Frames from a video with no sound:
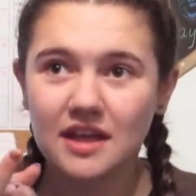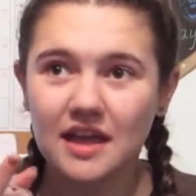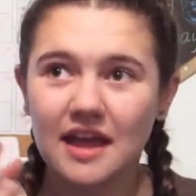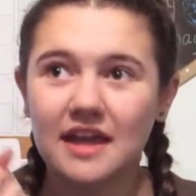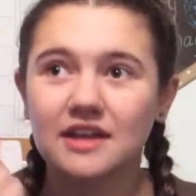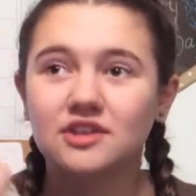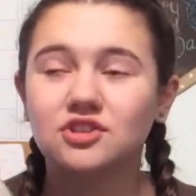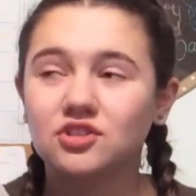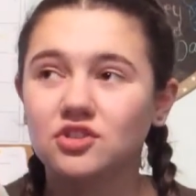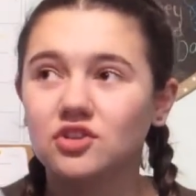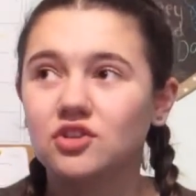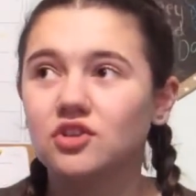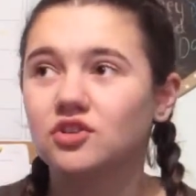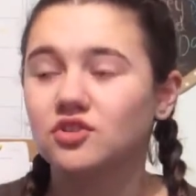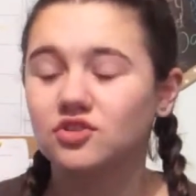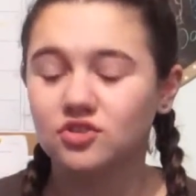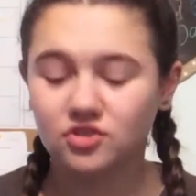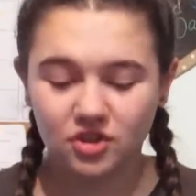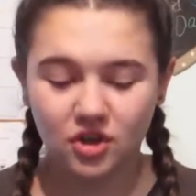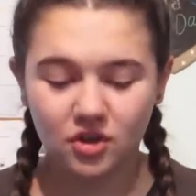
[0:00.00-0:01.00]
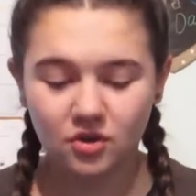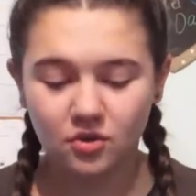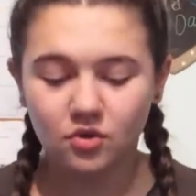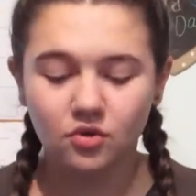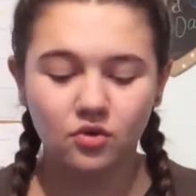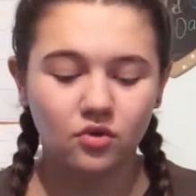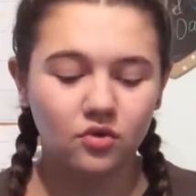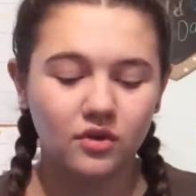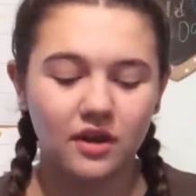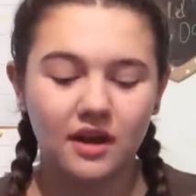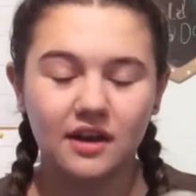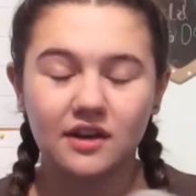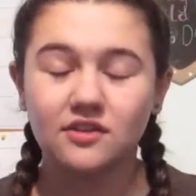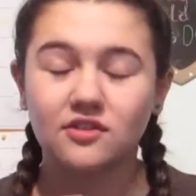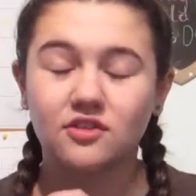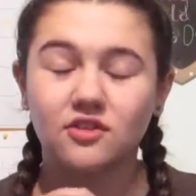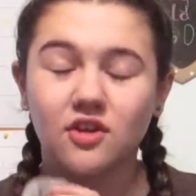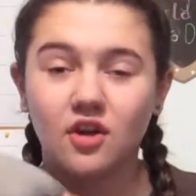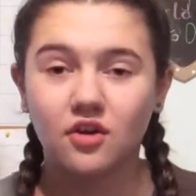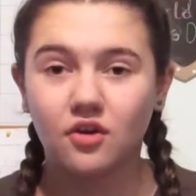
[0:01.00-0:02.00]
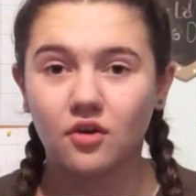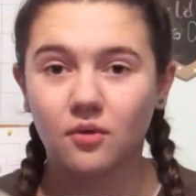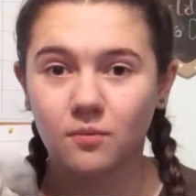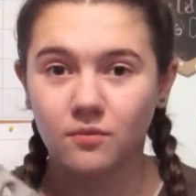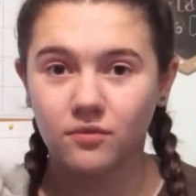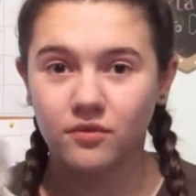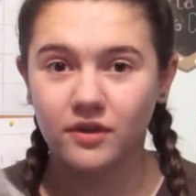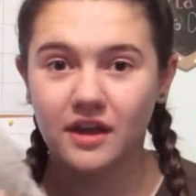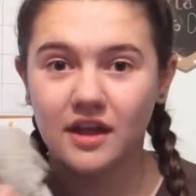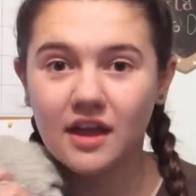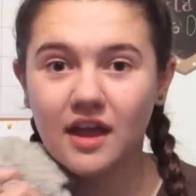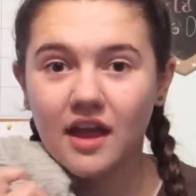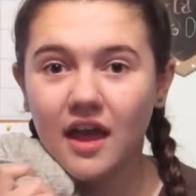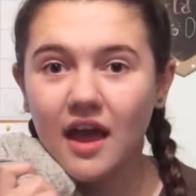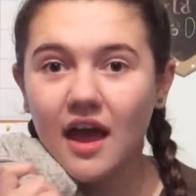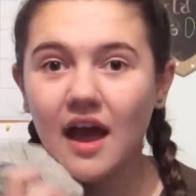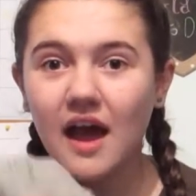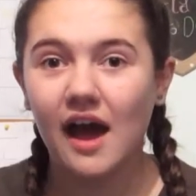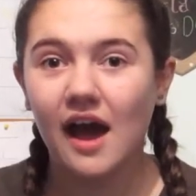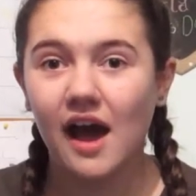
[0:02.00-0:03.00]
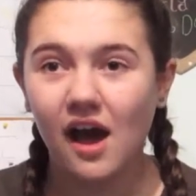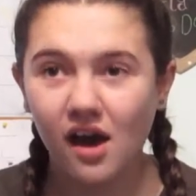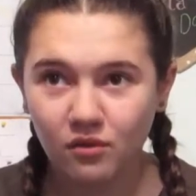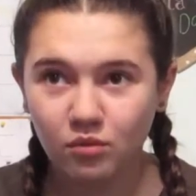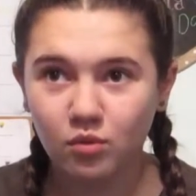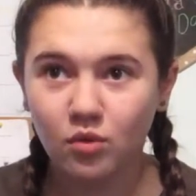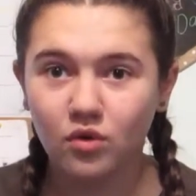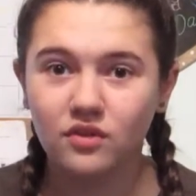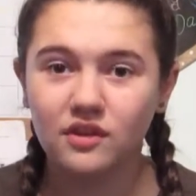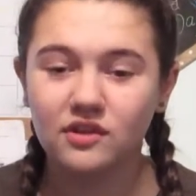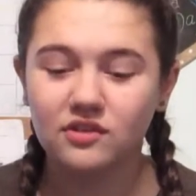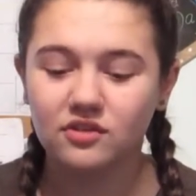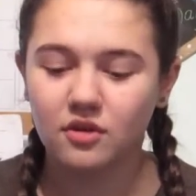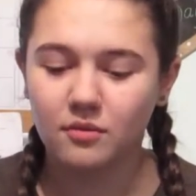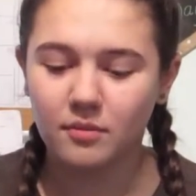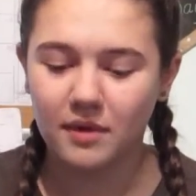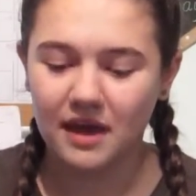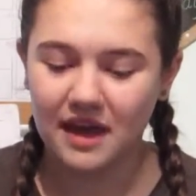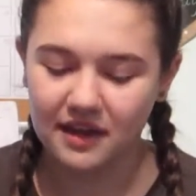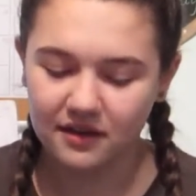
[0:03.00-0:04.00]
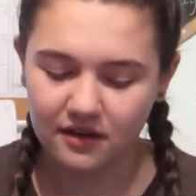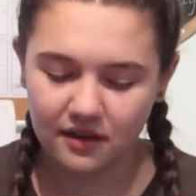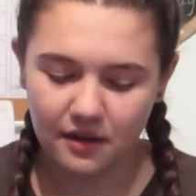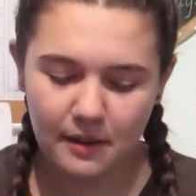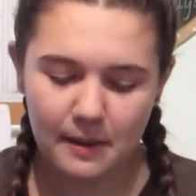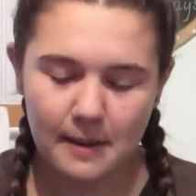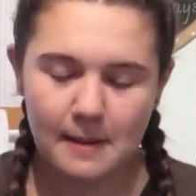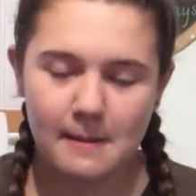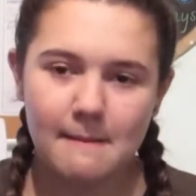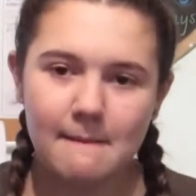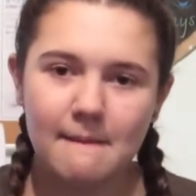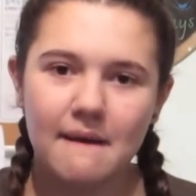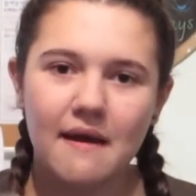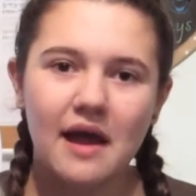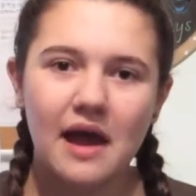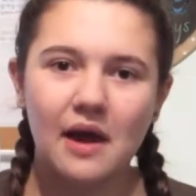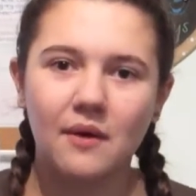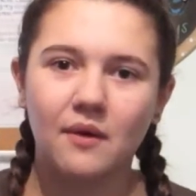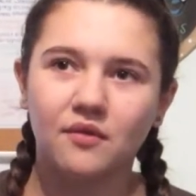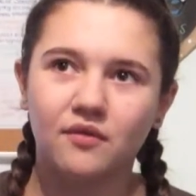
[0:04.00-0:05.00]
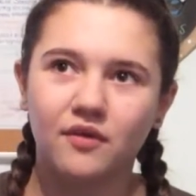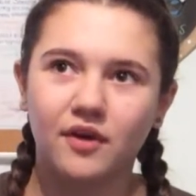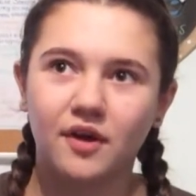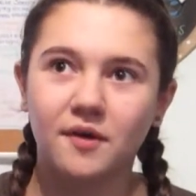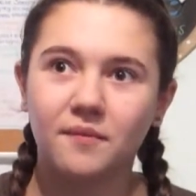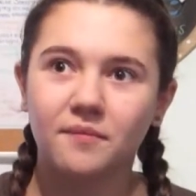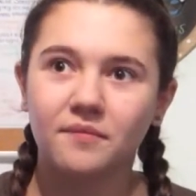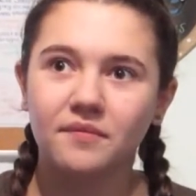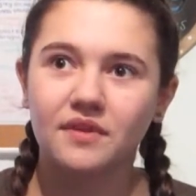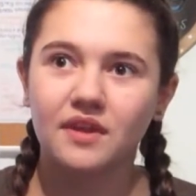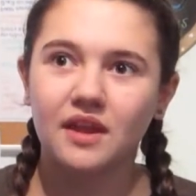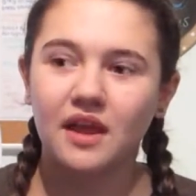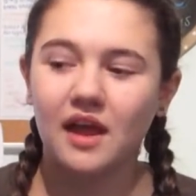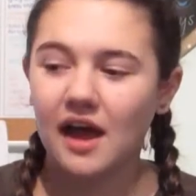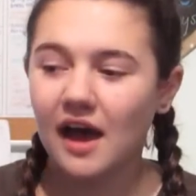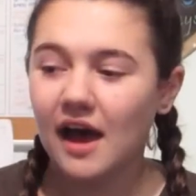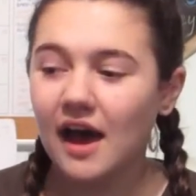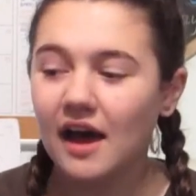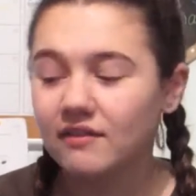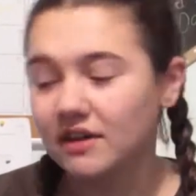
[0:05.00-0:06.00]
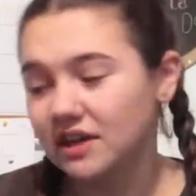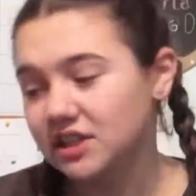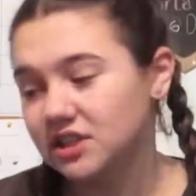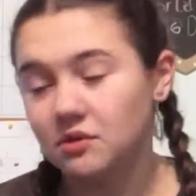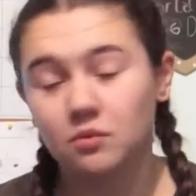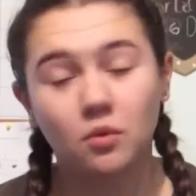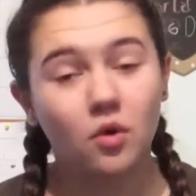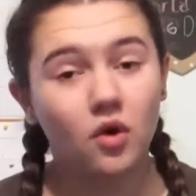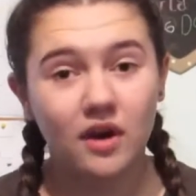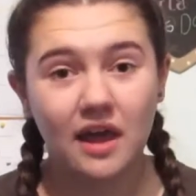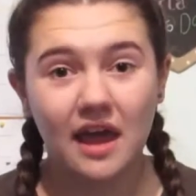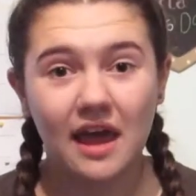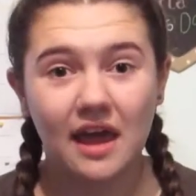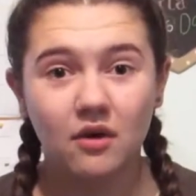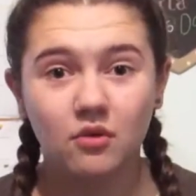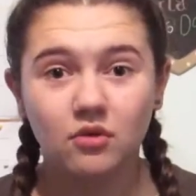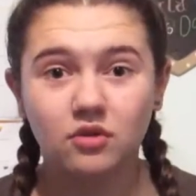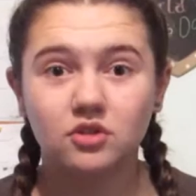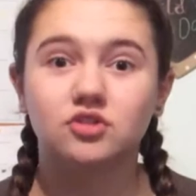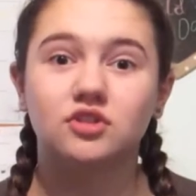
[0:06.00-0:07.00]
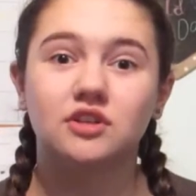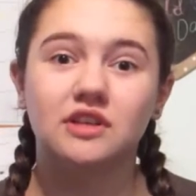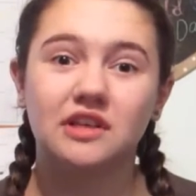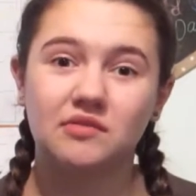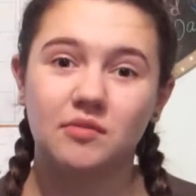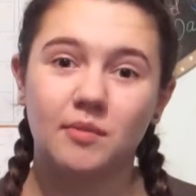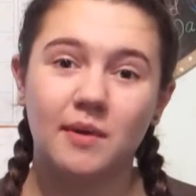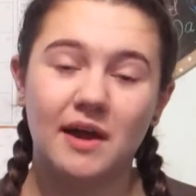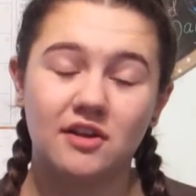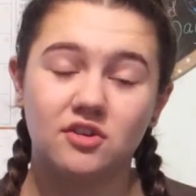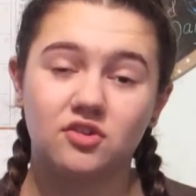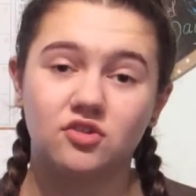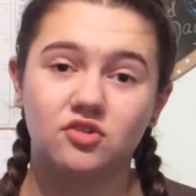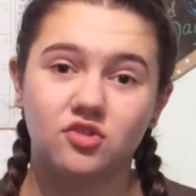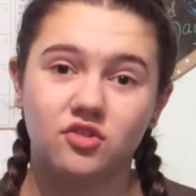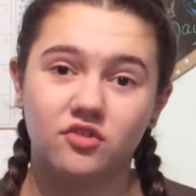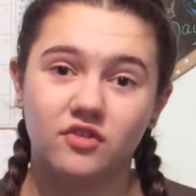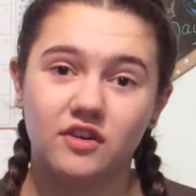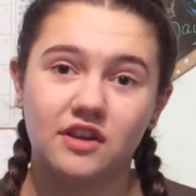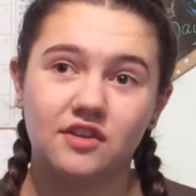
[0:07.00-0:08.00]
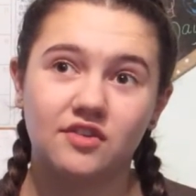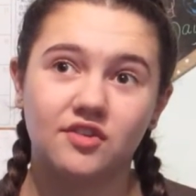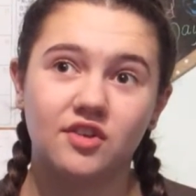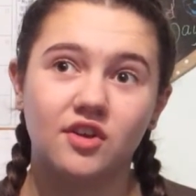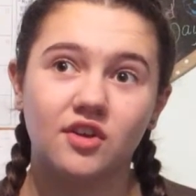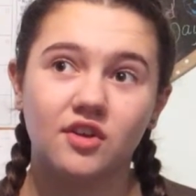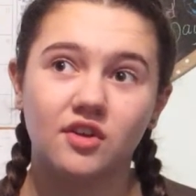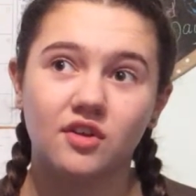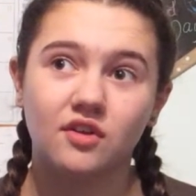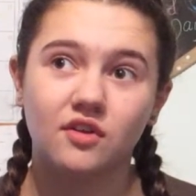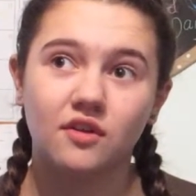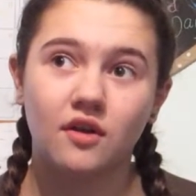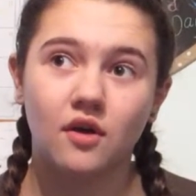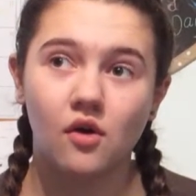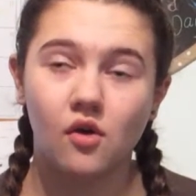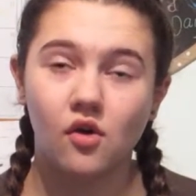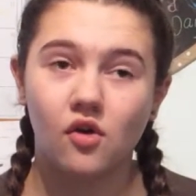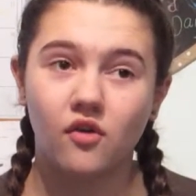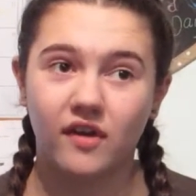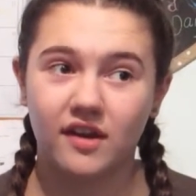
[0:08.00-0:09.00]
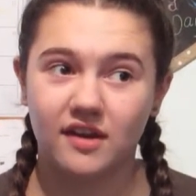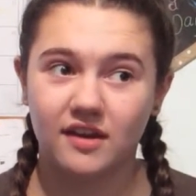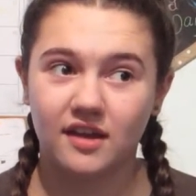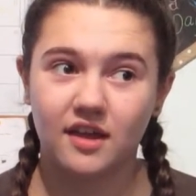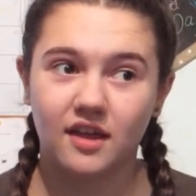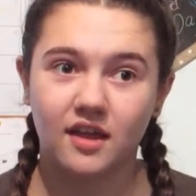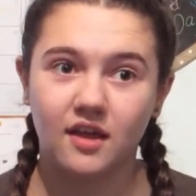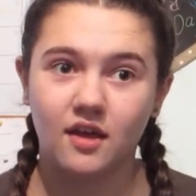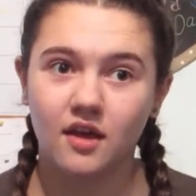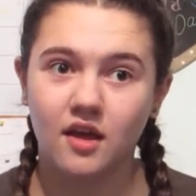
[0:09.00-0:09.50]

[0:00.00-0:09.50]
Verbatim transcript: It just looks so cool and it's so comfy. I have worn this to bed, however I have actually worn it out underneath a pair of dungarees already,